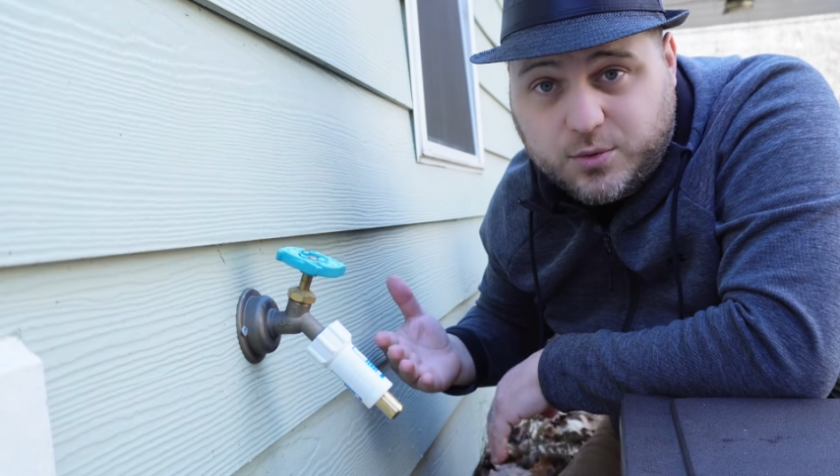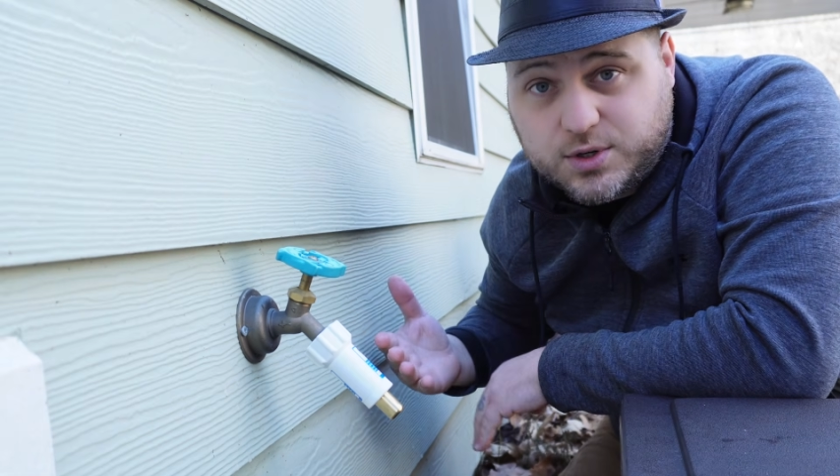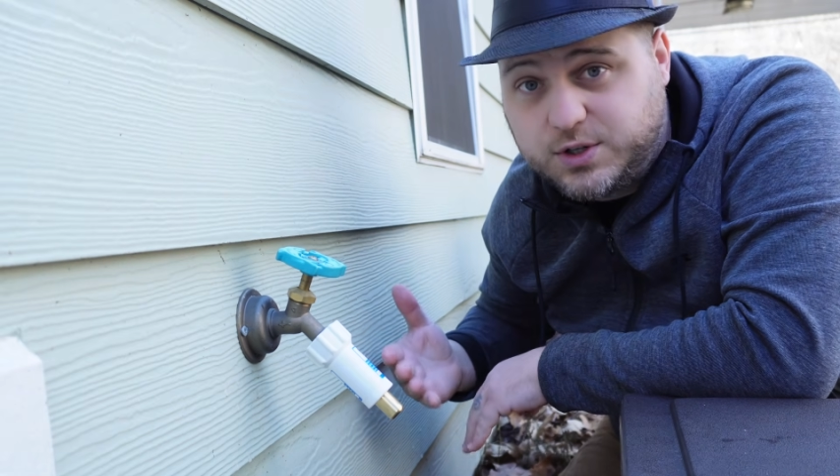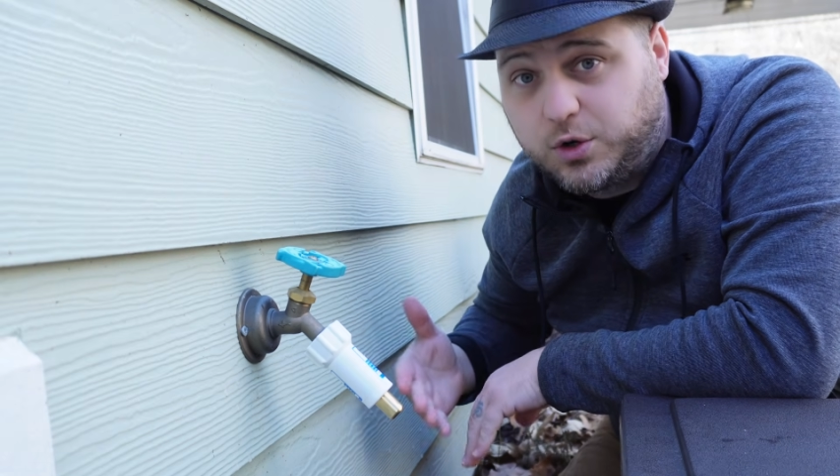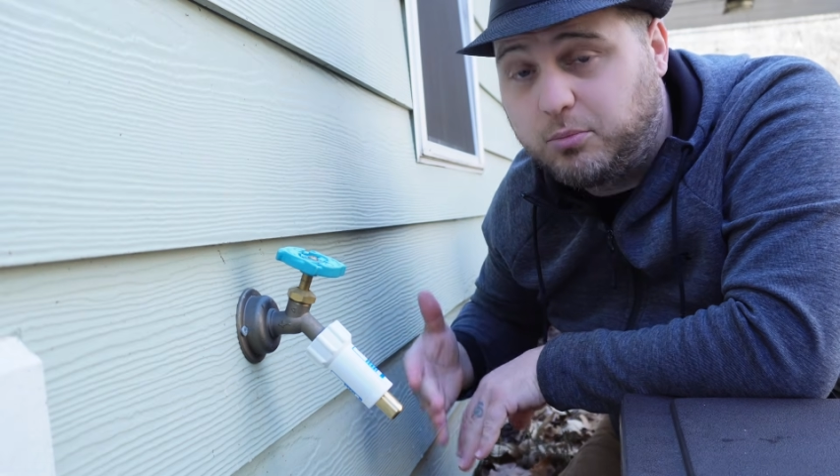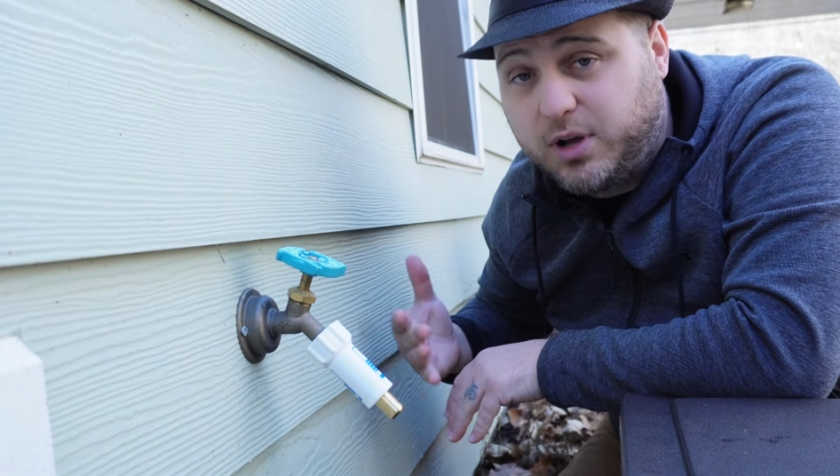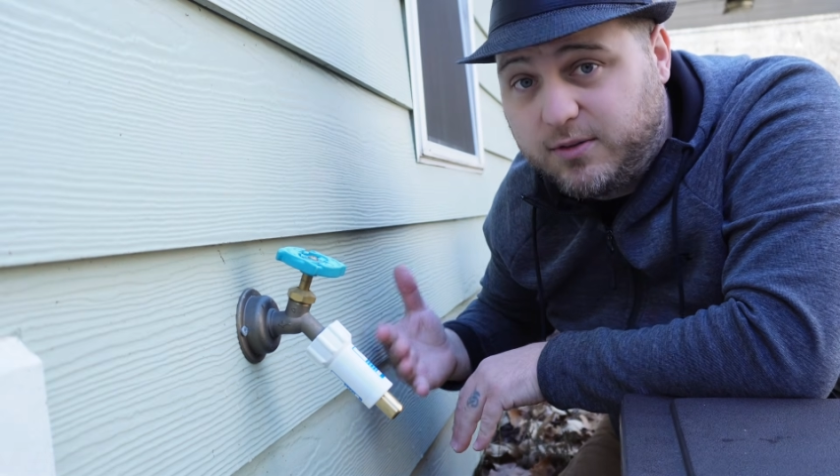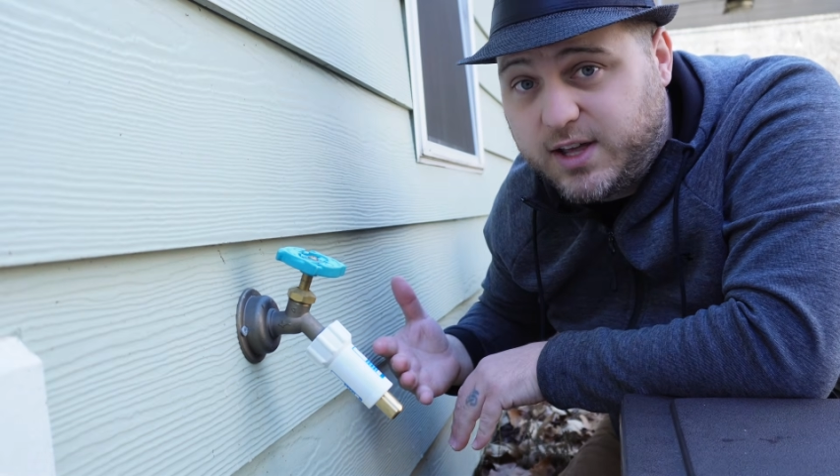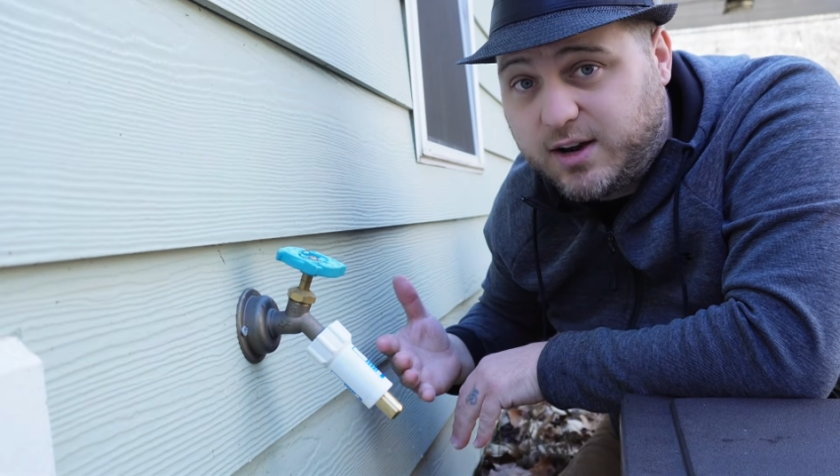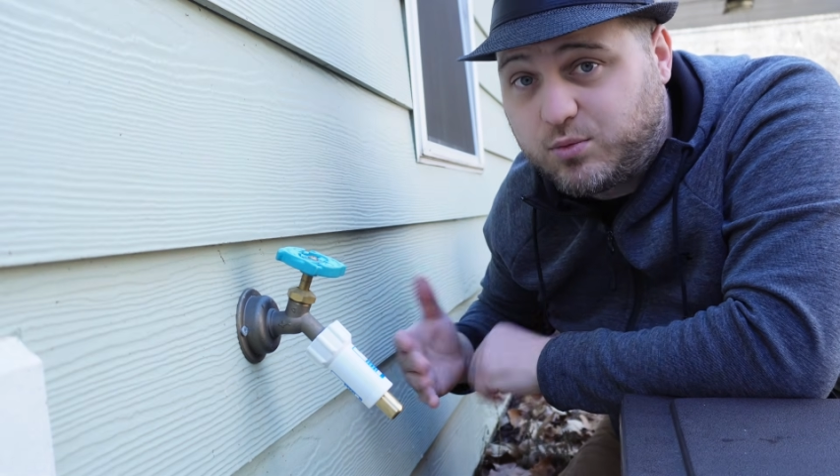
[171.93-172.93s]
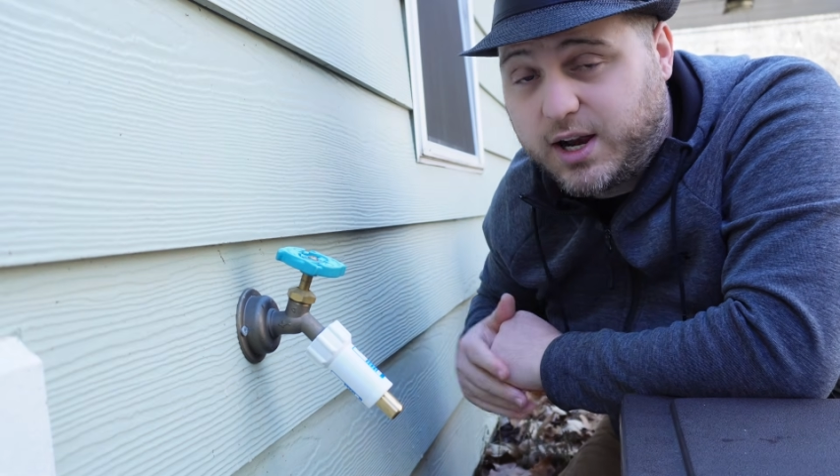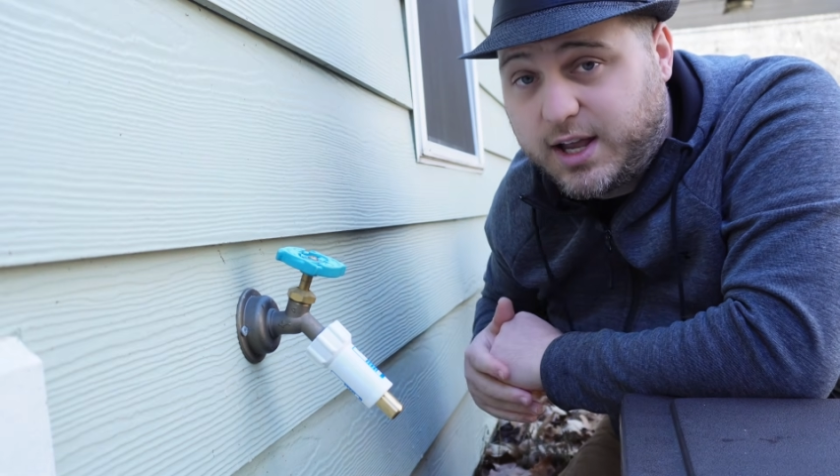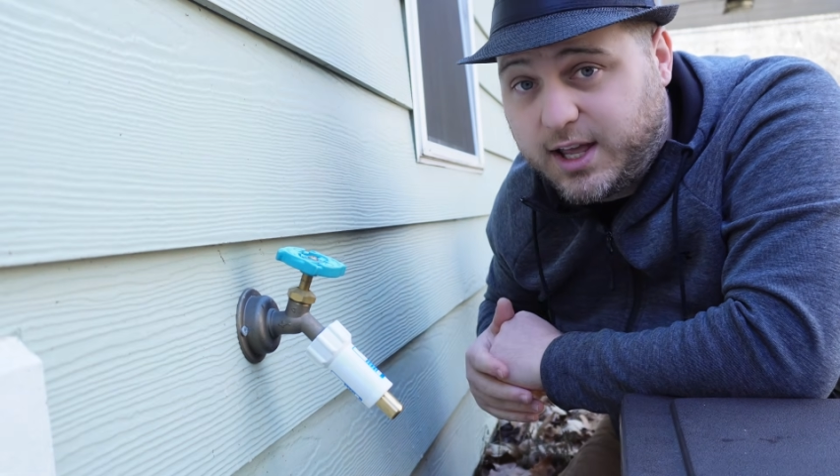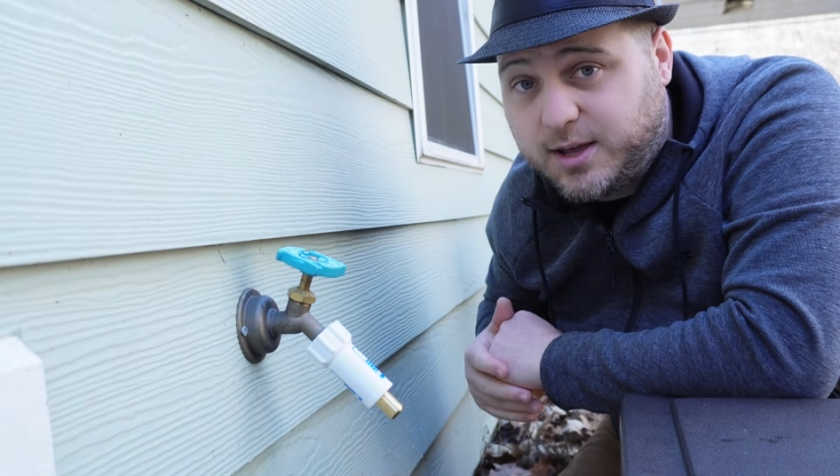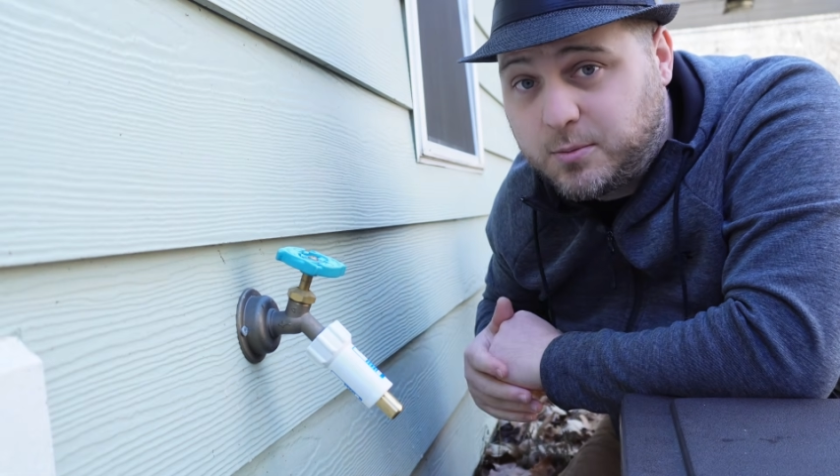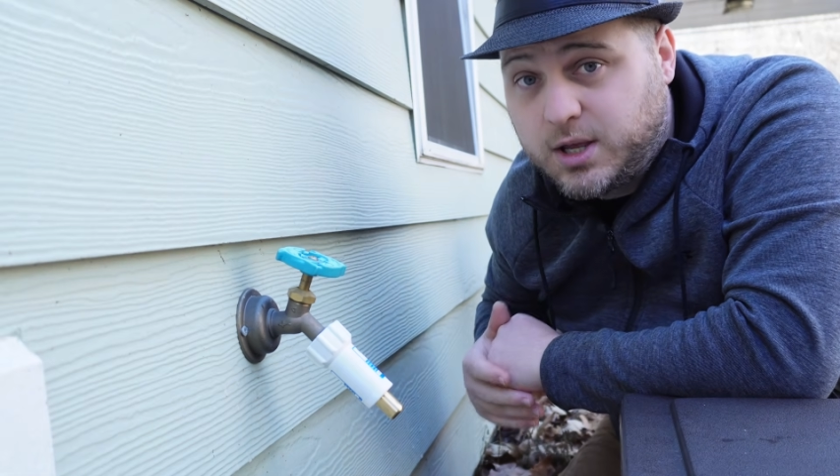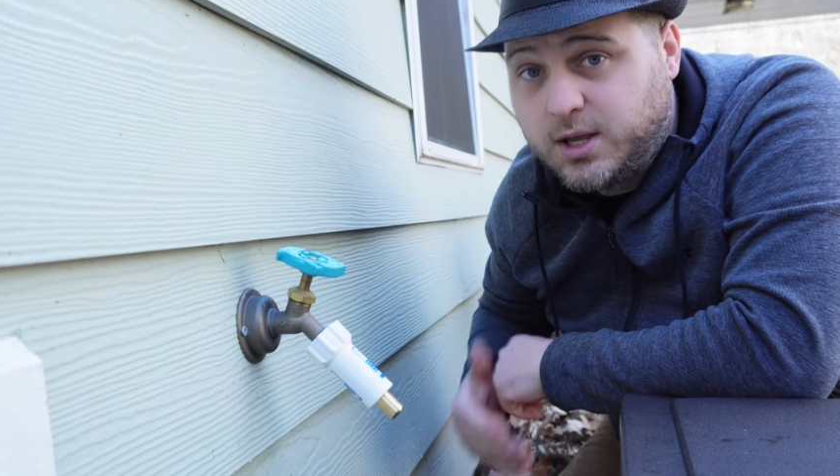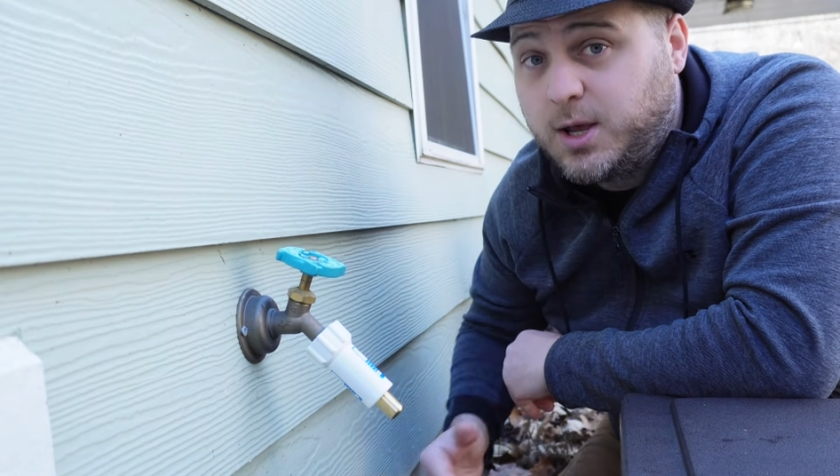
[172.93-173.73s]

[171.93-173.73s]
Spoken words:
We're still above that where I am.